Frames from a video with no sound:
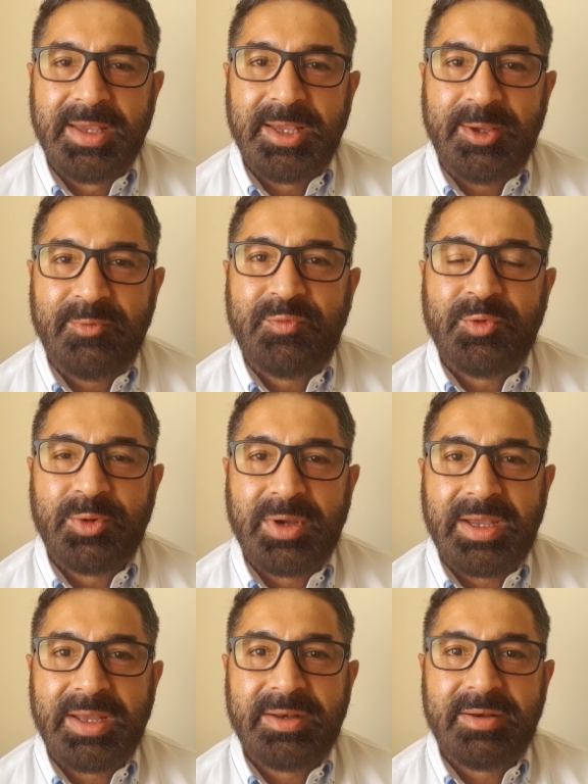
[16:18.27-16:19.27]
If you
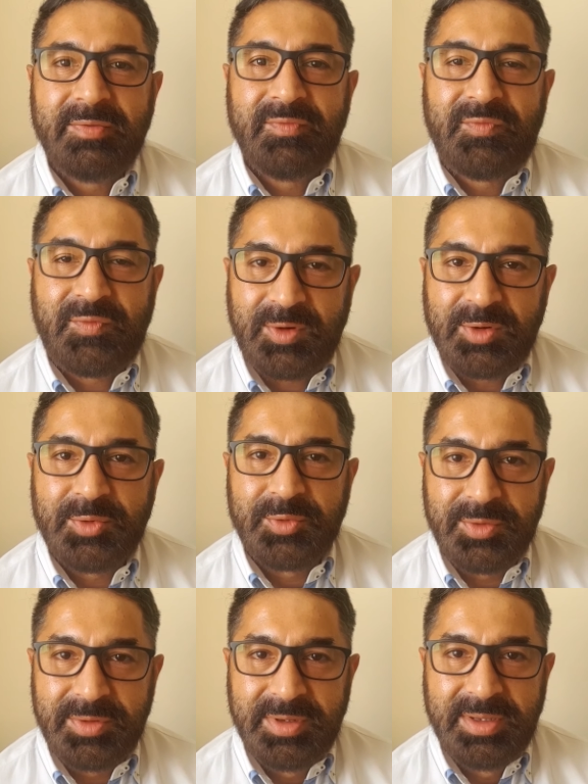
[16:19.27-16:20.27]
had
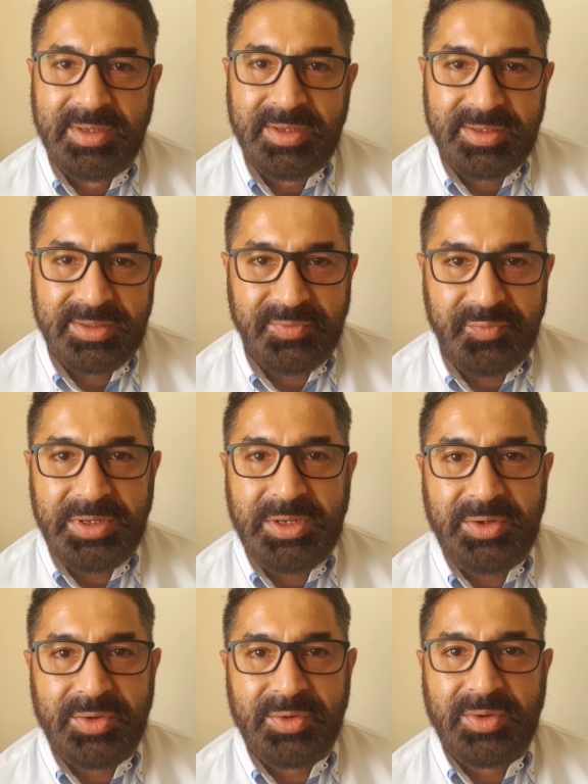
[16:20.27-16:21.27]
followed the
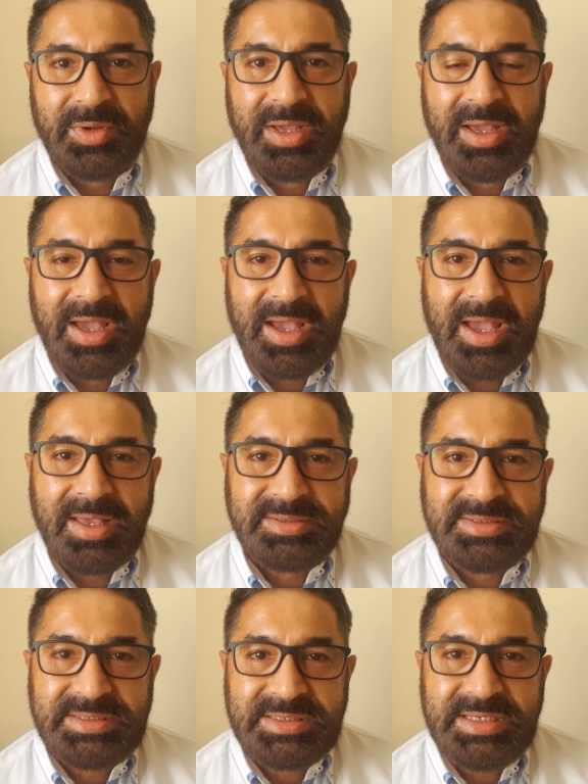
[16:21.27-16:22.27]
video and
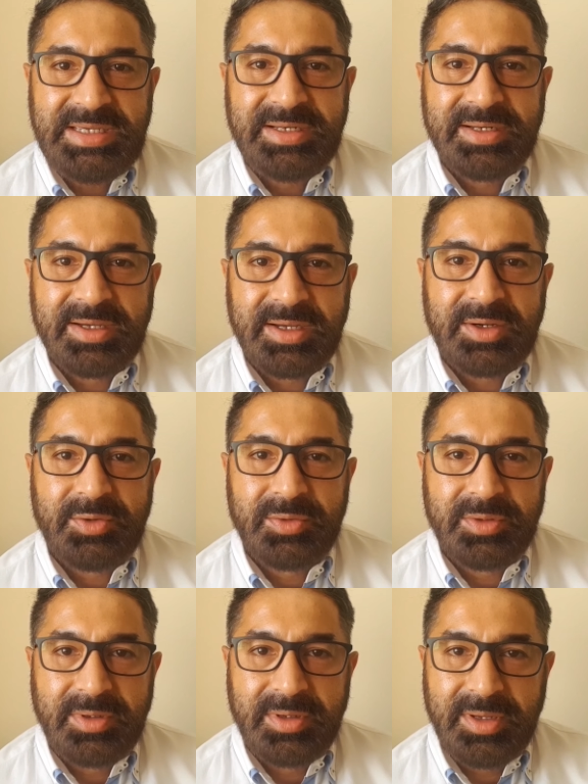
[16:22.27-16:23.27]
seen
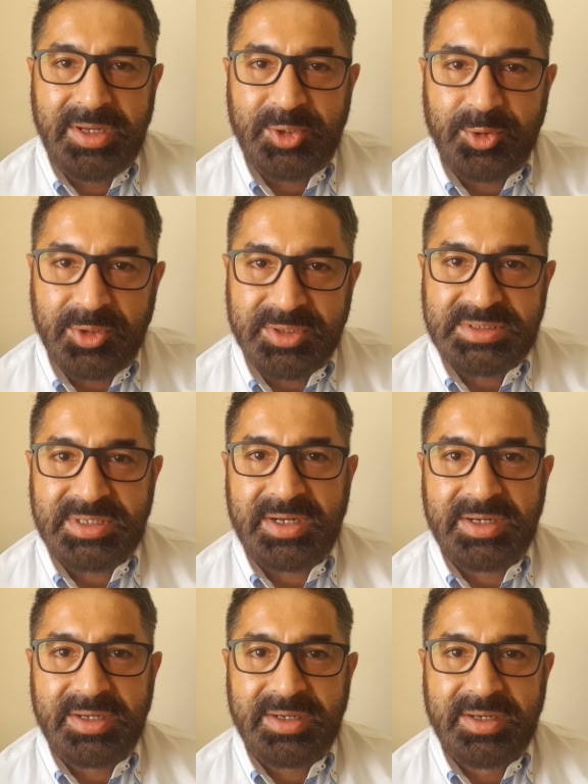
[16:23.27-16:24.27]
how it all
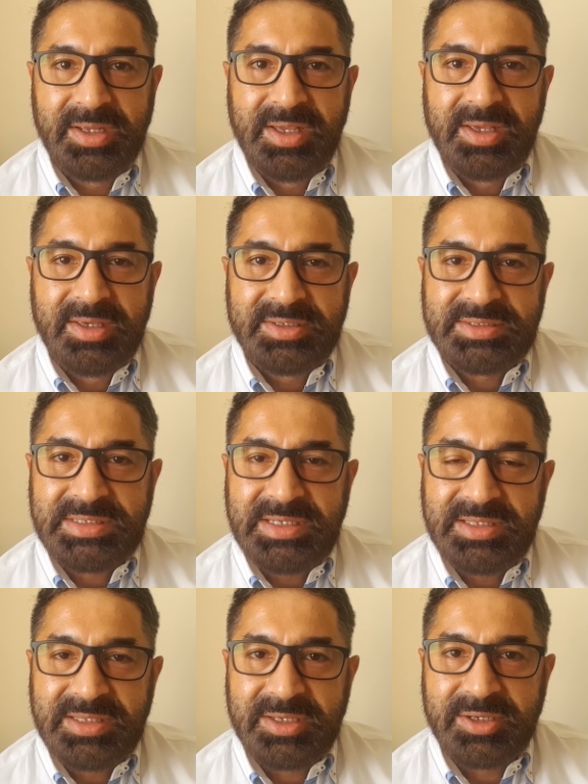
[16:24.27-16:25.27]
started,
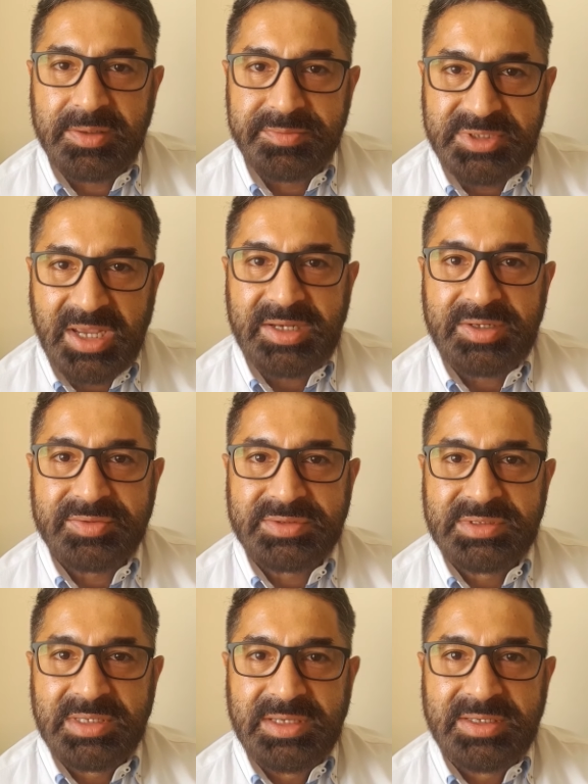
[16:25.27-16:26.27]
seen the
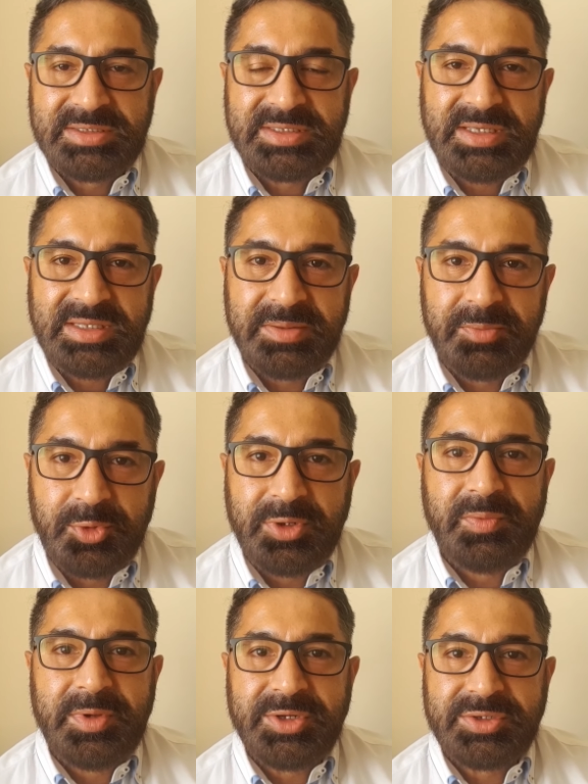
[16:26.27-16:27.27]
objectives, seen the
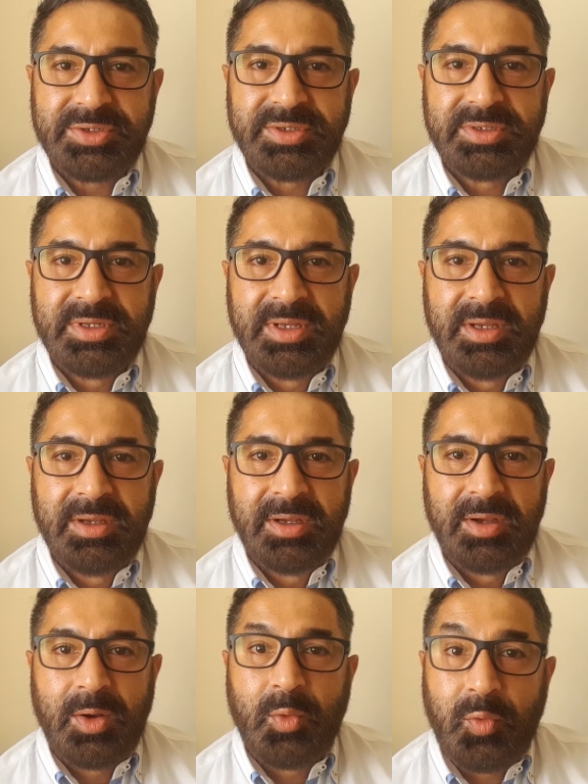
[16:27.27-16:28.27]
motivations
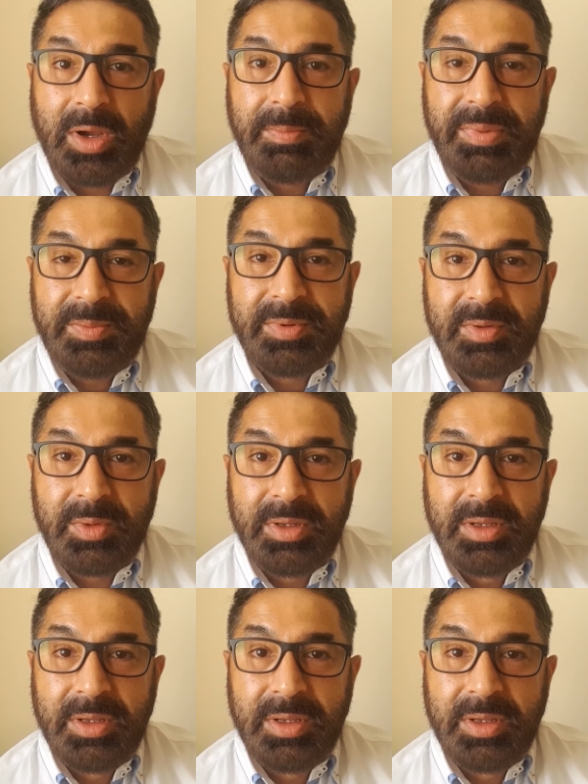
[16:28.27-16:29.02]
of why people